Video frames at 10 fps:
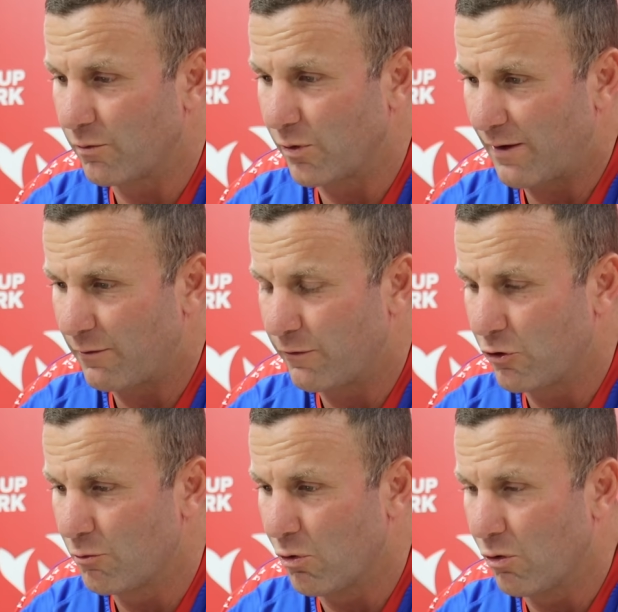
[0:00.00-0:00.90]
would have a
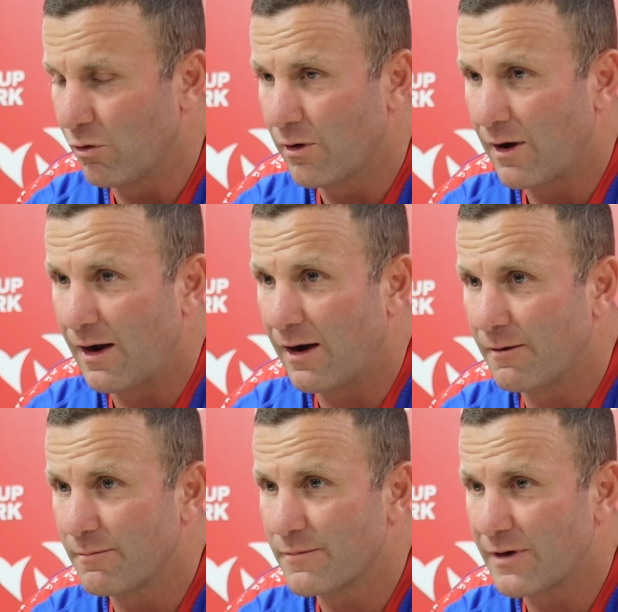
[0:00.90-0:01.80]
few more
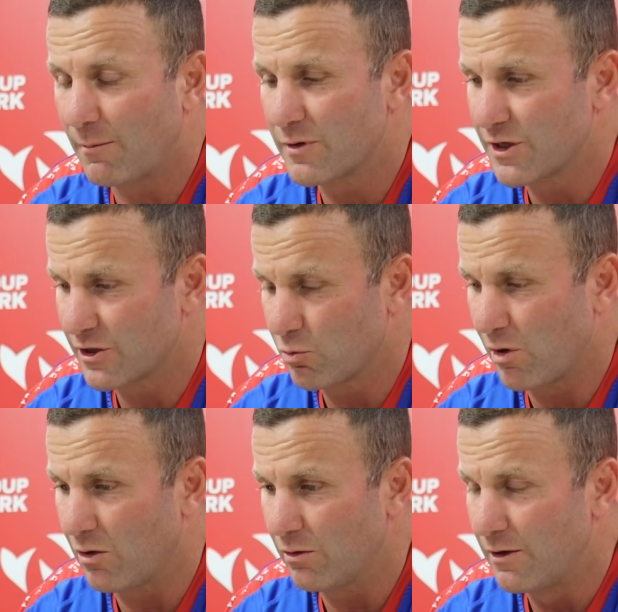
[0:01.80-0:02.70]
numbers in as
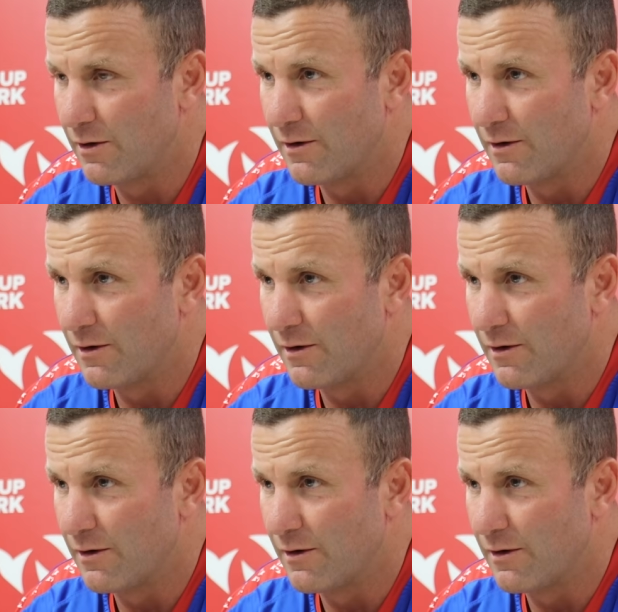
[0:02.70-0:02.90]
well.